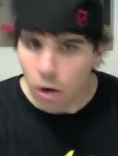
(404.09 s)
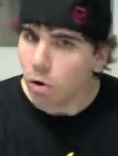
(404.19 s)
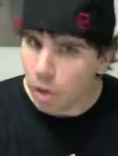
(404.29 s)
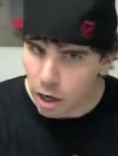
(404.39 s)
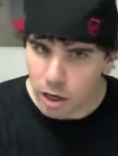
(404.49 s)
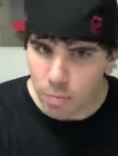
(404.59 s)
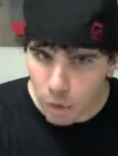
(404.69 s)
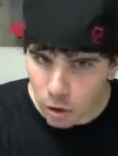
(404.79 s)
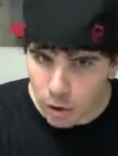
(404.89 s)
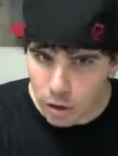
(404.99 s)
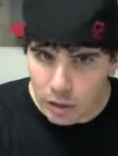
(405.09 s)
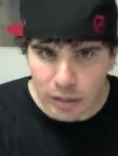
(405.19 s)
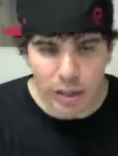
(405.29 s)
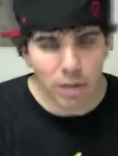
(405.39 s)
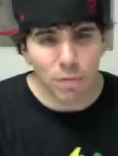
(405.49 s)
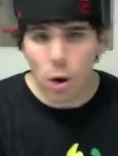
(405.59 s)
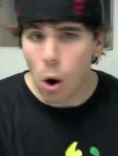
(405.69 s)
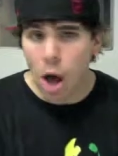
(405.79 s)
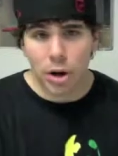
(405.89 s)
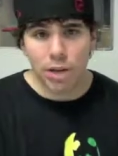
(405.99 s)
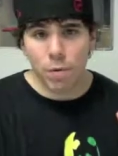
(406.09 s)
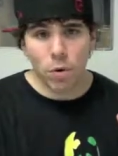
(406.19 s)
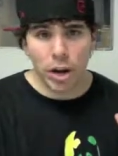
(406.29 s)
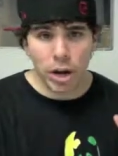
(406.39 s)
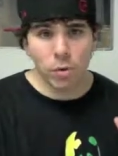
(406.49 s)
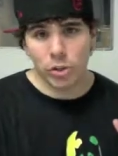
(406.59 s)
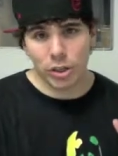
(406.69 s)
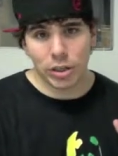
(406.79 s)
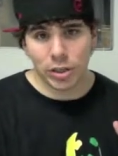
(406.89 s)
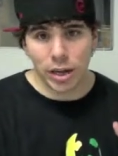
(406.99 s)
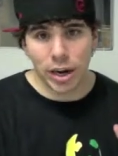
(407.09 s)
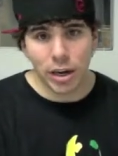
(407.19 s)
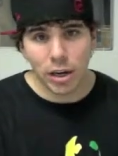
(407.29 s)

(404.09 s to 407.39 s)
okay, keep going, instead of, no, I don't even want to hear what you're going to say.